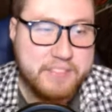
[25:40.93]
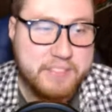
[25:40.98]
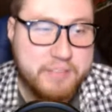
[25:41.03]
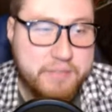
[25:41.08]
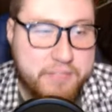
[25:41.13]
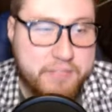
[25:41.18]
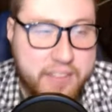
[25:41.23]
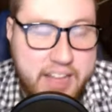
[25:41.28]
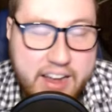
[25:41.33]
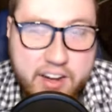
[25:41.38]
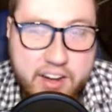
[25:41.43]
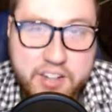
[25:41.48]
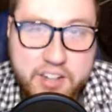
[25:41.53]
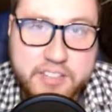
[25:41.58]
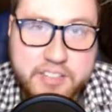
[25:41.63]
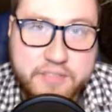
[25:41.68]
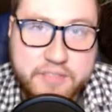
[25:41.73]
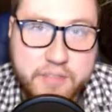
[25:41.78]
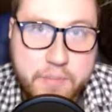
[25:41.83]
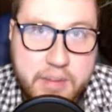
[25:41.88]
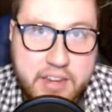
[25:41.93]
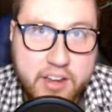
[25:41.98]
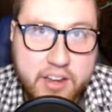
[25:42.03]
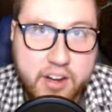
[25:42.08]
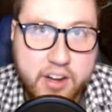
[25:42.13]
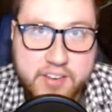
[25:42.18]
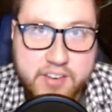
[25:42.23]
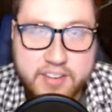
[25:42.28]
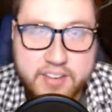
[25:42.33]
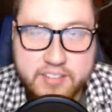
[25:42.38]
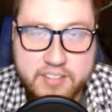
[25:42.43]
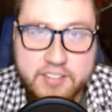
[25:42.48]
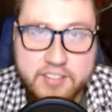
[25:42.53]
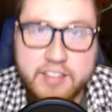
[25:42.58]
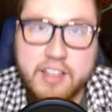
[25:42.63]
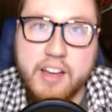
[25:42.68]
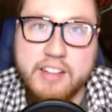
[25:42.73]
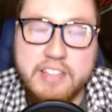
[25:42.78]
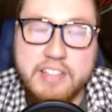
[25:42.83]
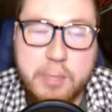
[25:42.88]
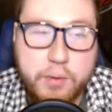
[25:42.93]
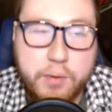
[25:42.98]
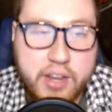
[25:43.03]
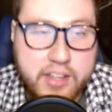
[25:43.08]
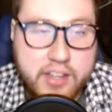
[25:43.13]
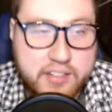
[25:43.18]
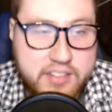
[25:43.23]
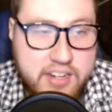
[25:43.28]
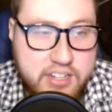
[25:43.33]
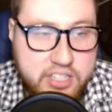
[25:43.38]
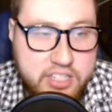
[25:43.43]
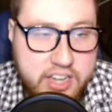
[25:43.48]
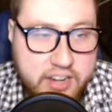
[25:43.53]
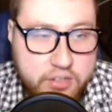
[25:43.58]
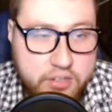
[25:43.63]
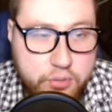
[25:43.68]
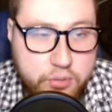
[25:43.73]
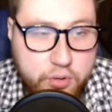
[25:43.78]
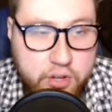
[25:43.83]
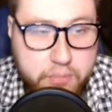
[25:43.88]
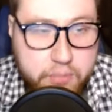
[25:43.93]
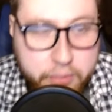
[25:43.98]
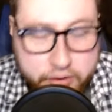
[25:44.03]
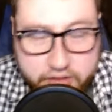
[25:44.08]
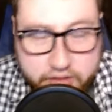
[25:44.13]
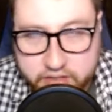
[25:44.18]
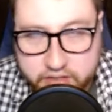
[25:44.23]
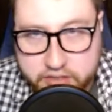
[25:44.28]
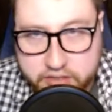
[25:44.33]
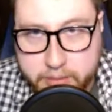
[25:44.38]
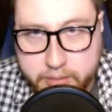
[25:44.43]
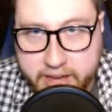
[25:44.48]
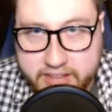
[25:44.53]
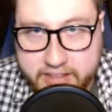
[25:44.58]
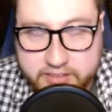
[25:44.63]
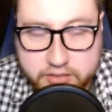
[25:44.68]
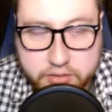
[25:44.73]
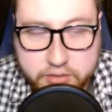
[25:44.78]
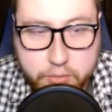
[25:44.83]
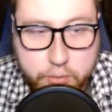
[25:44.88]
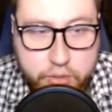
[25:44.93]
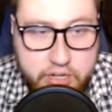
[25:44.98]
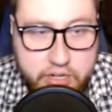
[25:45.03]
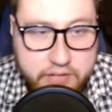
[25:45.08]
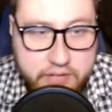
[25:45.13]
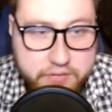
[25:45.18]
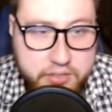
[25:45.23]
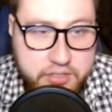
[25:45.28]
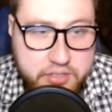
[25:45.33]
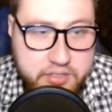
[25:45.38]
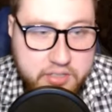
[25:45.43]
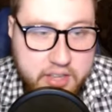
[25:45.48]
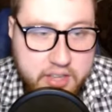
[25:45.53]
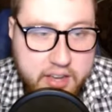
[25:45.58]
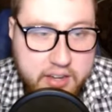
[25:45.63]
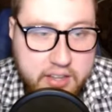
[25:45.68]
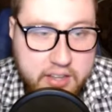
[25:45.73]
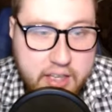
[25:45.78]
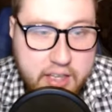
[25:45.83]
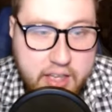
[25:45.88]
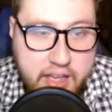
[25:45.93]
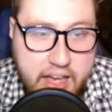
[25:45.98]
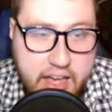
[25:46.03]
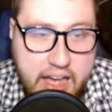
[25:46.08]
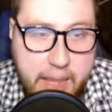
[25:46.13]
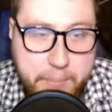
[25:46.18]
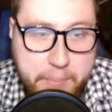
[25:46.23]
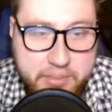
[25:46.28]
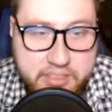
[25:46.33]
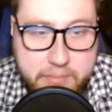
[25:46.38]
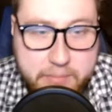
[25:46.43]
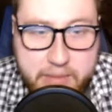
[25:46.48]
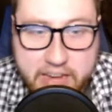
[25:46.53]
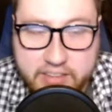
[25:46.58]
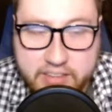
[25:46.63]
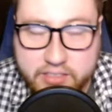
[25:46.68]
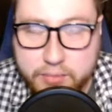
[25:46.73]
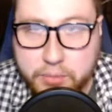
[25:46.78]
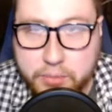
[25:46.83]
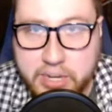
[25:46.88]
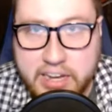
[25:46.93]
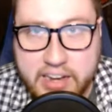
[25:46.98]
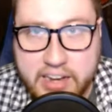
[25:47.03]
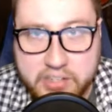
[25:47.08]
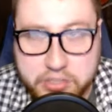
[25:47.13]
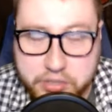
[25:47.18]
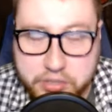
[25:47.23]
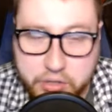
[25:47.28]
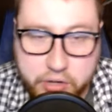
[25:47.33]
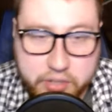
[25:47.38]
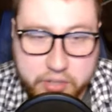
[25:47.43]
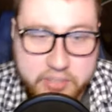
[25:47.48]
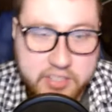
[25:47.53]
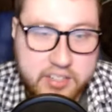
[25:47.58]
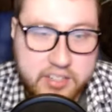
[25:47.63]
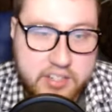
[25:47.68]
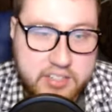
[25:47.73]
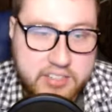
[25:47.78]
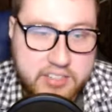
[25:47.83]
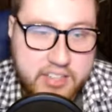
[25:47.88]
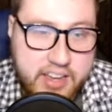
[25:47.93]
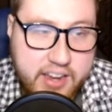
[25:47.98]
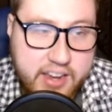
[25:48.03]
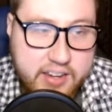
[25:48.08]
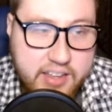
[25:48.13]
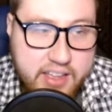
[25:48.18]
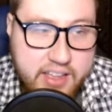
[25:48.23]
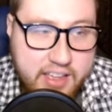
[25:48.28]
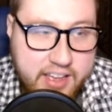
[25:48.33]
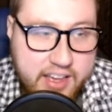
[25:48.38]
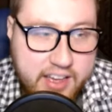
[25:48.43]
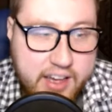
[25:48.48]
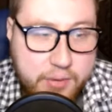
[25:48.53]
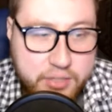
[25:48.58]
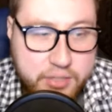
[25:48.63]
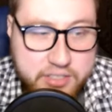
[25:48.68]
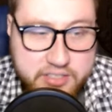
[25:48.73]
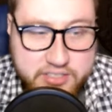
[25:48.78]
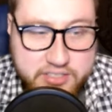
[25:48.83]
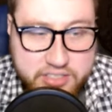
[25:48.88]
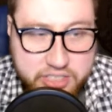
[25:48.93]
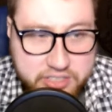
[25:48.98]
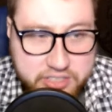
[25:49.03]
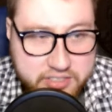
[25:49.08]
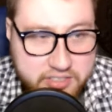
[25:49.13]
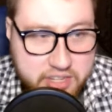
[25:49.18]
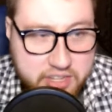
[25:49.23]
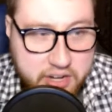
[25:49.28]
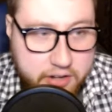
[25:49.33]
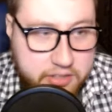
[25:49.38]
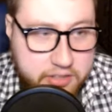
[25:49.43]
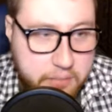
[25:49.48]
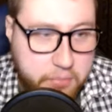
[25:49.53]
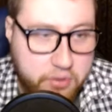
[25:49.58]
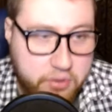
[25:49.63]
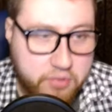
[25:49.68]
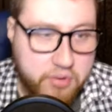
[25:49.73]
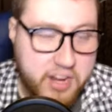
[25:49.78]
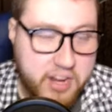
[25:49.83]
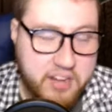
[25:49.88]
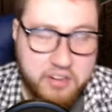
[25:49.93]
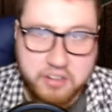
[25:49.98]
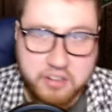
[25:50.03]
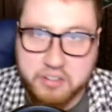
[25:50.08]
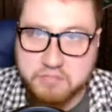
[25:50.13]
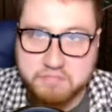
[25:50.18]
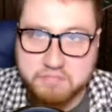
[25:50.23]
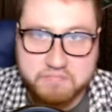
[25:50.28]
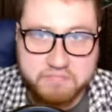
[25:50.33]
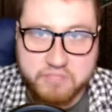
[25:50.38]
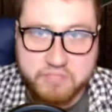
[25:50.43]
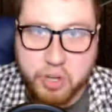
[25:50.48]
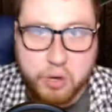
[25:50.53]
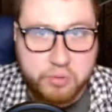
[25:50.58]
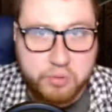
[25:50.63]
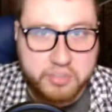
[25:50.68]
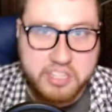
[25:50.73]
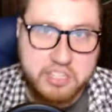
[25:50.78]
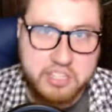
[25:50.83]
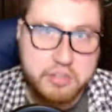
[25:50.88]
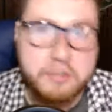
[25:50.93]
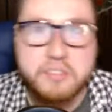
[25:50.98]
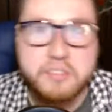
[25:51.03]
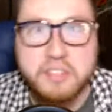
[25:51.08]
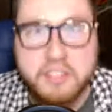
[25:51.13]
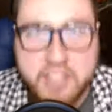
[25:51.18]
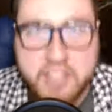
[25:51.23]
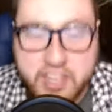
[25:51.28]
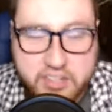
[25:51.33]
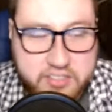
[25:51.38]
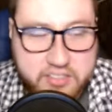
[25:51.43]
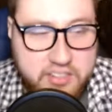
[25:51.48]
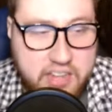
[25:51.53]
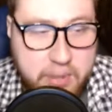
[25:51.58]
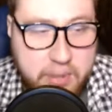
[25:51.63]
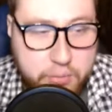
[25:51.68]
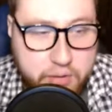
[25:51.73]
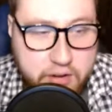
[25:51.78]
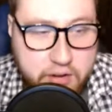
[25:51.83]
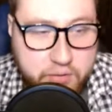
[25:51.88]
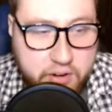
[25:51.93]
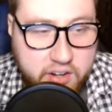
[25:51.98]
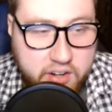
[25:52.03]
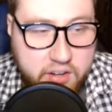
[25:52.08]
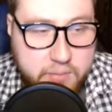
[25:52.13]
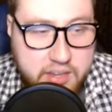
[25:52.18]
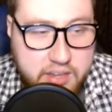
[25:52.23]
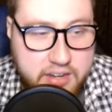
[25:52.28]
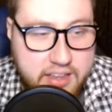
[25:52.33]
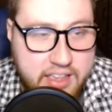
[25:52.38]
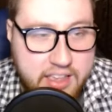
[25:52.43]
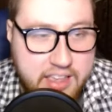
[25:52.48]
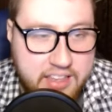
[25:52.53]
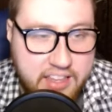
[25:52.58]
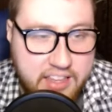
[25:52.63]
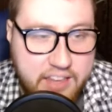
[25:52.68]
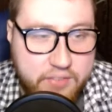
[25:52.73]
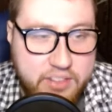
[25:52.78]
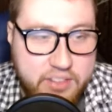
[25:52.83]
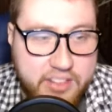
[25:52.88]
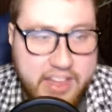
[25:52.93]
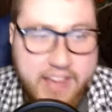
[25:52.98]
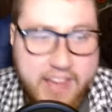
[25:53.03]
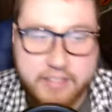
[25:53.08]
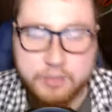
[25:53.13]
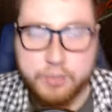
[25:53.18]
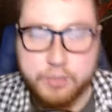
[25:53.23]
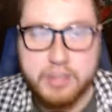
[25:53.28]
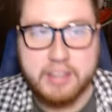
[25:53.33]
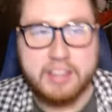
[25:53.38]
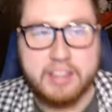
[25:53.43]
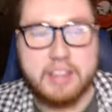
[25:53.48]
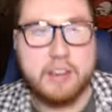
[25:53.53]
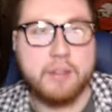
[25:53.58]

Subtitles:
Flyers for me on T.Y. Hilton and Jack Doyle, both in good spots to score if you're stuck. But the main 3 and just Cooks on their side, which is just, the perennial only Houston Texan I recommend. Even last week,